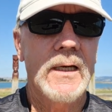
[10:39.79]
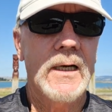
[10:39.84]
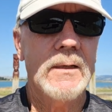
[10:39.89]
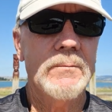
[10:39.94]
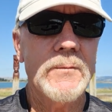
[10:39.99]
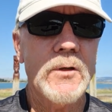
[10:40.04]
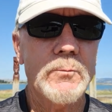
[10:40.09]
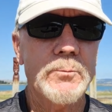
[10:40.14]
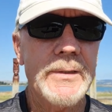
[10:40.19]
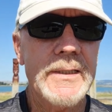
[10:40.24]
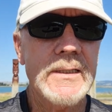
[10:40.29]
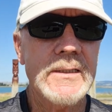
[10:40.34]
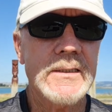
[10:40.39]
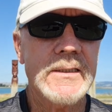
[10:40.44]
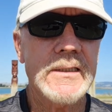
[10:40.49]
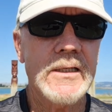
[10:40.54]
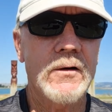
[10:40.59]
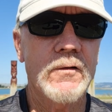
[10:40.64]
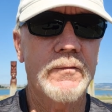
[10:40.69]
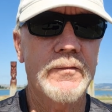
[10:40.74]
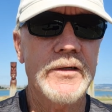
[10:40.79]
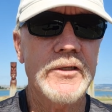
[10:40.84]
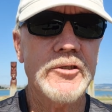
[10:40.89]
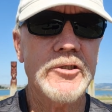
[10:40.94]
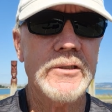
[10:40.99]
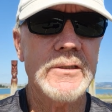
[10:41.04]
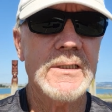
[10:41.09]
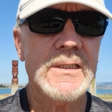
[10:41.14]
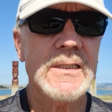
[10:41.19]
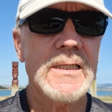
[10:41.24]
I'm not being
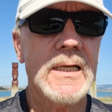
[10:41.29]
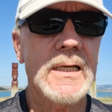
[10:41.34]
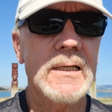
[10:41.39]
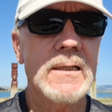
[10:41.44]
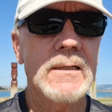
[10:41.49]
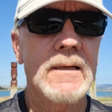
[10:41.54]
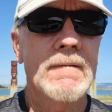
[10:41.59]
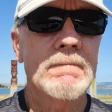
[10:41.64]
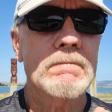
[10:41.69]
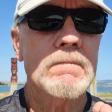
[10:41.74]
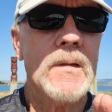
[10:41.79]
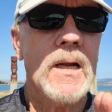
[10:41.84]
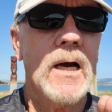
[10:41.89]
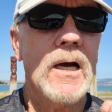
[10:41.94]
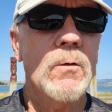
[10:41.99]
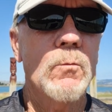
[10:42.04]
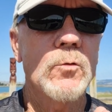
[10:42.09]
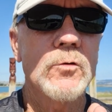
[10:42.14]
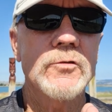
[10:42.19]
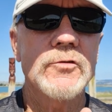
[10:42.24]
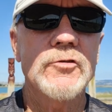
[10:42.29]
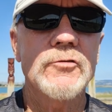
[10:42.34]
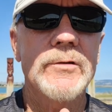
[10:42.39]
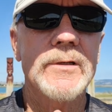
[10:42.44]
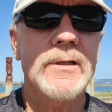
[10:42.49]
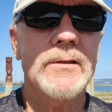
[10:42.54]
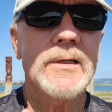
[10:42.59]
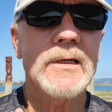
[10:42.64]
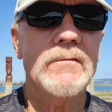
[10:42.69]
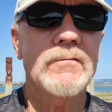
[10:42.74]
selfish and saying I won't do
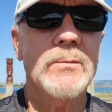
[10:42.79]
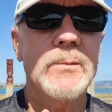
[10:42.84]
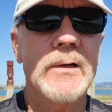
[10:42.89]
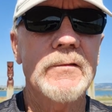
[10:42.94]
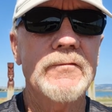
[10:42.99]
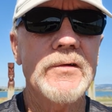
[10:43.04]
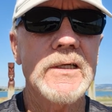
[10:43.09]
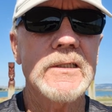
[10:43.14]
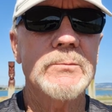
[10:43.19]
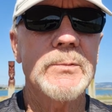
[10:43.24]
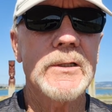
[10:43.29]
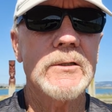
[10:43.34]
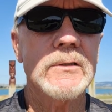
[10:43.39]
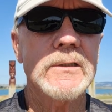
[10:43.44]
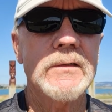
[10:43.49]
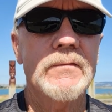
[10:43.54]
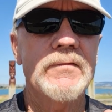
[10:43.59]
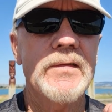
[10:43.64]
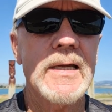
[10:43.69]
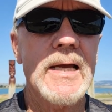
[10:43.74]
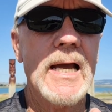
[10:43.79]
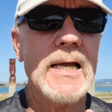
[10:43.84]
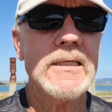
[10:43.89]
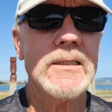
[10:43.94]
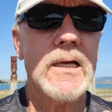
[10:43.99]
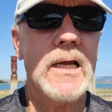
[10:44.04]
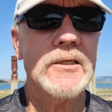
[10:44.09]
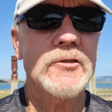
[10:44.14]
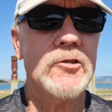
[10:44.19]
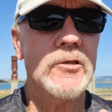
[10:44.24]
anything for my friends, because if they
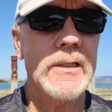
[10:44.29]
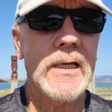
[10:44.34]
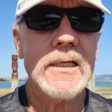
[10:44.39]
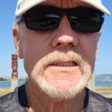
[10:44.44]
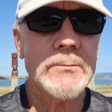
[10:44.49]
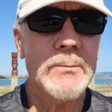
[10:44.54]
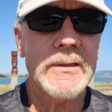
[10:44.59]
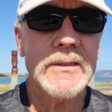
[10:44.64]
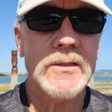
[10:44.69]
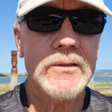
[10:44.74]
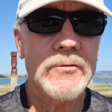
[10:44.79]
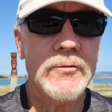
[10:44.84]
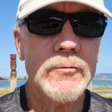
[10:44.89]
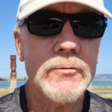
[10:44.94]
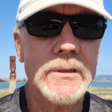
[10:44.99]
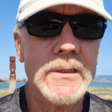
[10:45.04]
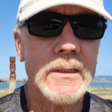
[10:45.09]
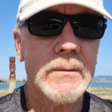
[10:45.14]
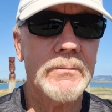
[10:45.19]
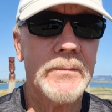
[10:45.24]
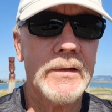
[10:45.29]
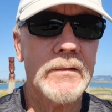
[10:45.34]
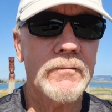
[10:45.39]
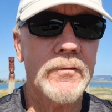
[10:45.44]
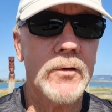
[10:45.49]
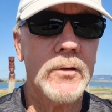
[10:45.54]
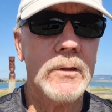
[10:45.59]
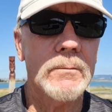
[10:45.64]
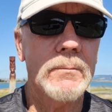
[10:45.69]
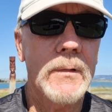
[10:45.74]
actually asked me to do something
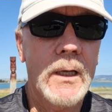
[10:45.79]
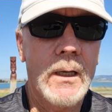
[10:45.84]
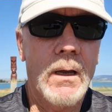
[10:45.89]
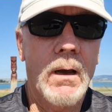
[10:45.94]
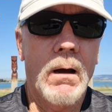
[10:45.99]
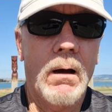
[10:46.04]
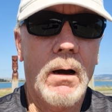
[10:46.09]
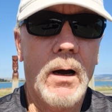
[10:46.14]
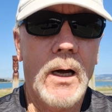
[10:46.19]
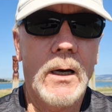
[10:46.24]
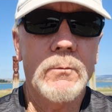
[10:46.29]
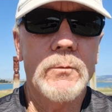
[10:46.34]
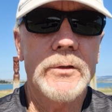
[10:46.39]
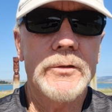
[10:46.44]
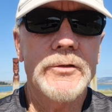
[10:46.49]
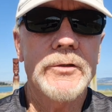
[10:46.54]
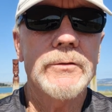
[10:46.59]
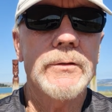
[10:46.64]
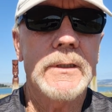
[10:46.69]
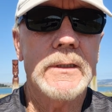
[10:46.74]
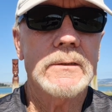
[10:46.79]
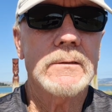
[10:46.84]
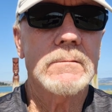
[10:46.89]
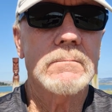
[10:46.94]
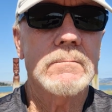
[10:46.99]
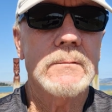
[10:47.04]
for them, I would do it.